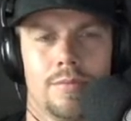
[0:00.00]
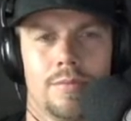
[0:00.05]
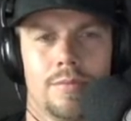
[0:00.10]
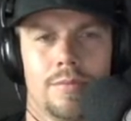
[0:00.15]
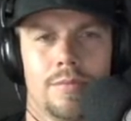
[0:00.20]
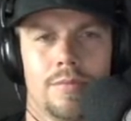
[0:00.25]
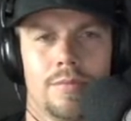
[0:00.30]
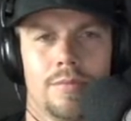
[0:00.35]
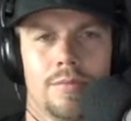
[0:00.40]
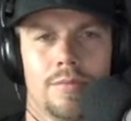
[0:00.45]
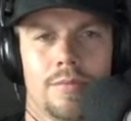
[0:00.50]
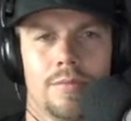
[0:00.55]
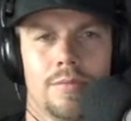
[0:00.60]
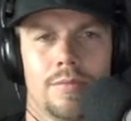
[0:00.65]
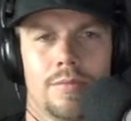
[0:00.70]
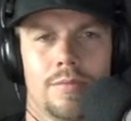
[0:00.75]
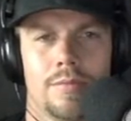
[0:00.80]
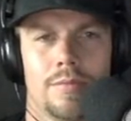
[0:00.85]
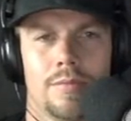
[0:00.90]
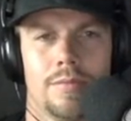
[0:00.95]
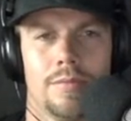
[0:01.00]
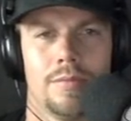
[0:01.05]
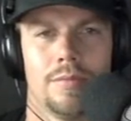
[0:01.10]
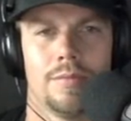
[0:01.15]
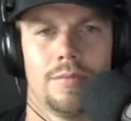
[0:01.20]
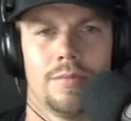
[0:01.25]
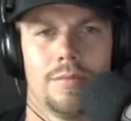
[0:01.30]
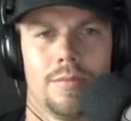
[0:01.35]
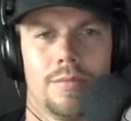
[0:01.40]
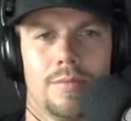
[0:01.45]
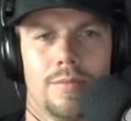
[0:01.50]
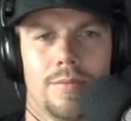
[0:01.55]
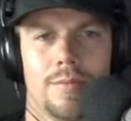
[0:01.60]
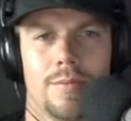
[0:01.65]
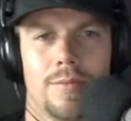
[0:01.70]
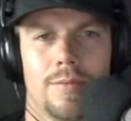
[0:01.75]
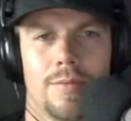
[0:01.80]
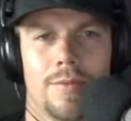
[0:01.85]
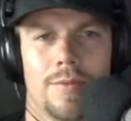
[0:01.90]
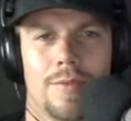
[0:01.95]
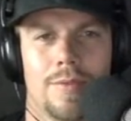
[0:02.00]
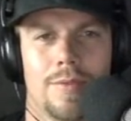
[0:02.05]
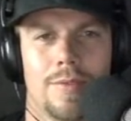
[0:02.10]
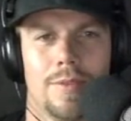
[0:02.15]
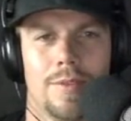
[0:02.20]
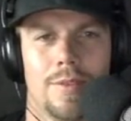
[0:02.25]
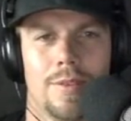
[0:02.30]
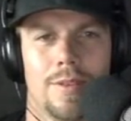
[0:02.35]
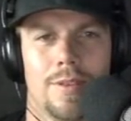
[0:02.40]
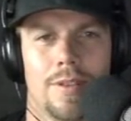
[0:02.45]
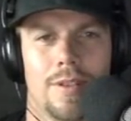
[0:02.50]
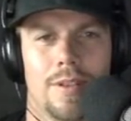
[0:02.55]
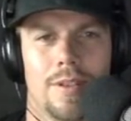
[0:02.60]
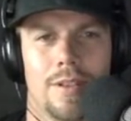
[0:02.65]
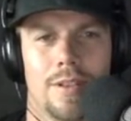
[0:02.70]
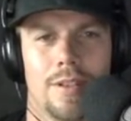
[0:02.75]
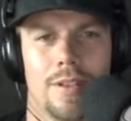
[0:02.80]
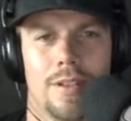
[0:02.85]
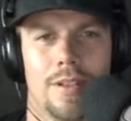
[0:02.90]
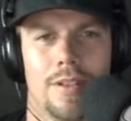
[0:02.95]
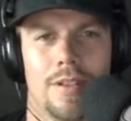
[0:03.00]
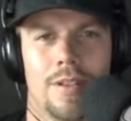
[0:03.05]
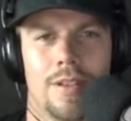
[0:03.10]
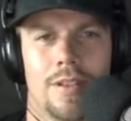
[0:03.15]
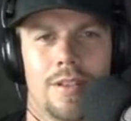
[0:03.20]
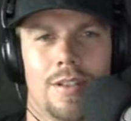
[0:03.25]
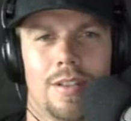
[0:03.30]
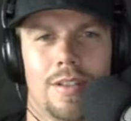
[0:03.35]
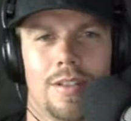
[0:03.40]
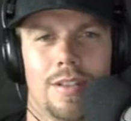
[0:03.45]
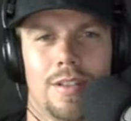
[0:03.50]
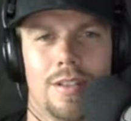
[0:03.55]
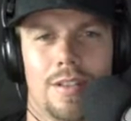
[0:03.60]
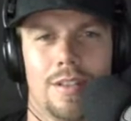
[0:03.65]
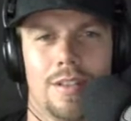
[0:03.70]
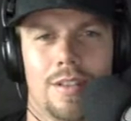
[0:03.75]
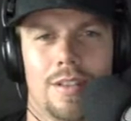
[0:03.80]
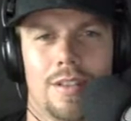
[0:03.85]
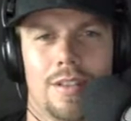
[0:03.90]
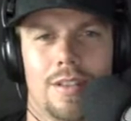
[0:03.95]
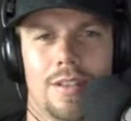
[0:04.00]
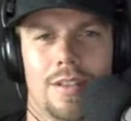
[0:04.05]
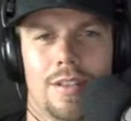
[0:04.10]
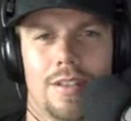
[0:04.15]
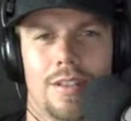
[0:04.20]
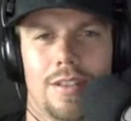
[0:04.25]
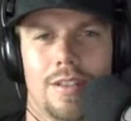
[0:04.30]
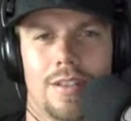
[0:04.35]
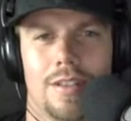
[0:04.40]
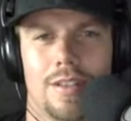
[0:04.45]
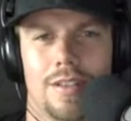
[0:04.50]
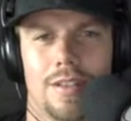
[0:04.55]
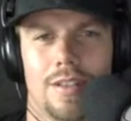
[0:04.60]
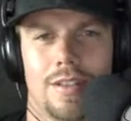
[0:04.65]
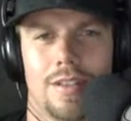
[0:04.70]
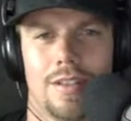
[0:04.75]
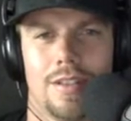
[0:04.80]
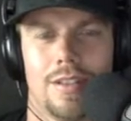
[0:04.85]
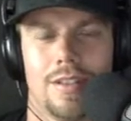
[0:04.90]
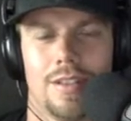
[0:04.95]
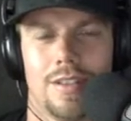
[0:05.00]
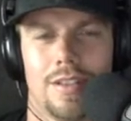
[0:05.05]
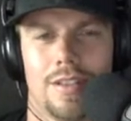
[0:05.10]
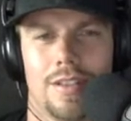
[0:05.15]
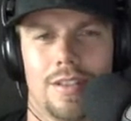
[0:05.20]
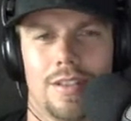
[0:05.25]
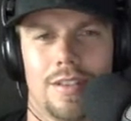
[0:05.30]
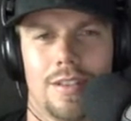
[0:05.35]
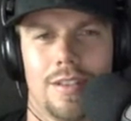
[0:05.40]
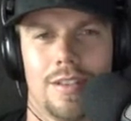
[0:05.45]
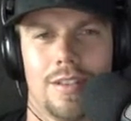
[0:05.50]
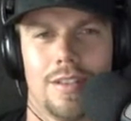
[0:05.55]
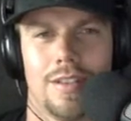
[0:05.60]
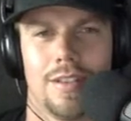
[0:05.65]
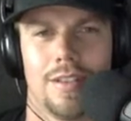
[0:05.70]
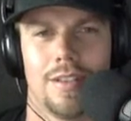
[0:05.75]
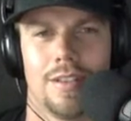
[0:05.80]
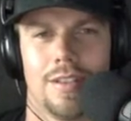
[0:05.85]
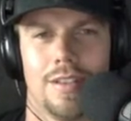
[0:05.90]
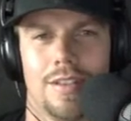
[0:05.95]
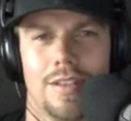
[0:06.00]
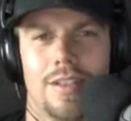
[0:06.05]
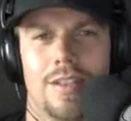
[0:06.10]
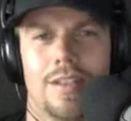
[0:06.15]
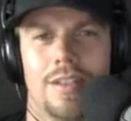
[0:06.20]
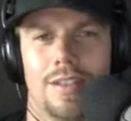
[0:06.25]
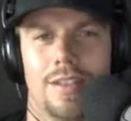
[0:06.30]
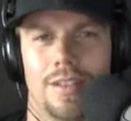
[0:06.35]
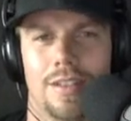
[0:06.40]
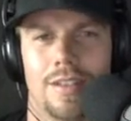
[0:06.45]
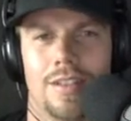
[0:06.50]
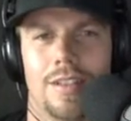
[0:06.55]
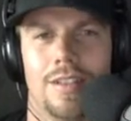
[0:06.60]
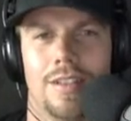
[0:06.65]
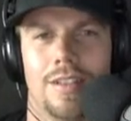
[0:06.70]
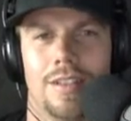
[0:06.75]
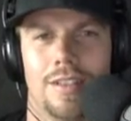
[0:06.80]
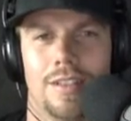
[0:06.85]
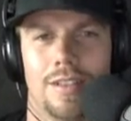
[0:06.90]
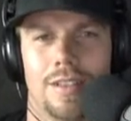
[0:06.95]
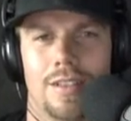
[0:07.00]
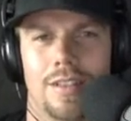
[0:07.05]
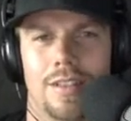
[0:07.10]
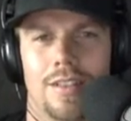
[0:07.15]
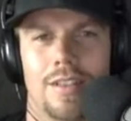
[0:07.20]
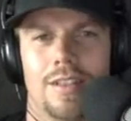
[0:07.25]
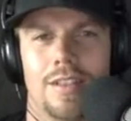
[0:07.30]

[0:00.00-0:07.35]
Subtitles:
The person shown says nothing.